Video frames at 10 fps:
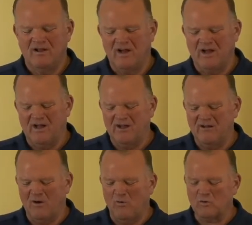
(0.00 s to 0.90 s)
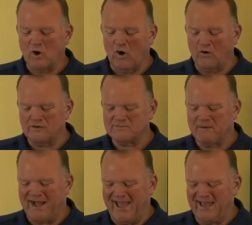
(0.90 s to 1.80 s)
uh, on carts
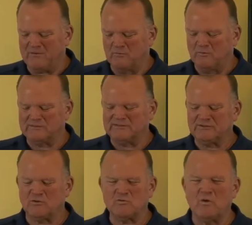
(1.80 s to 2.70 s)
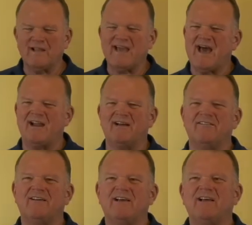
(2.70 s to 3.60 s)
by animals. And so it's really kind
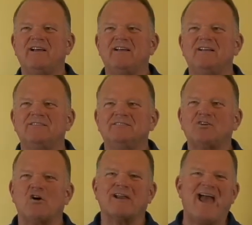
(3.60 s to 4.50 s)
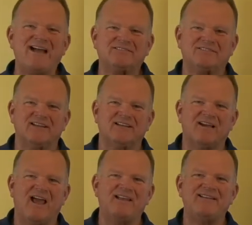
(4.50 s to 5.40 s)
of
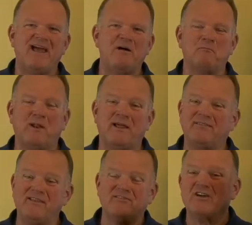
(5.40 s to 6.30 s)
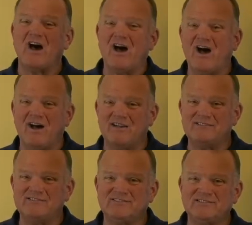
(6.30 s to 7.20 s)
sarcastic and downplaying. These
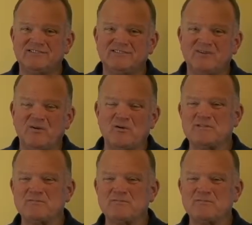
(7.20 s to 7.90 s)
gods who are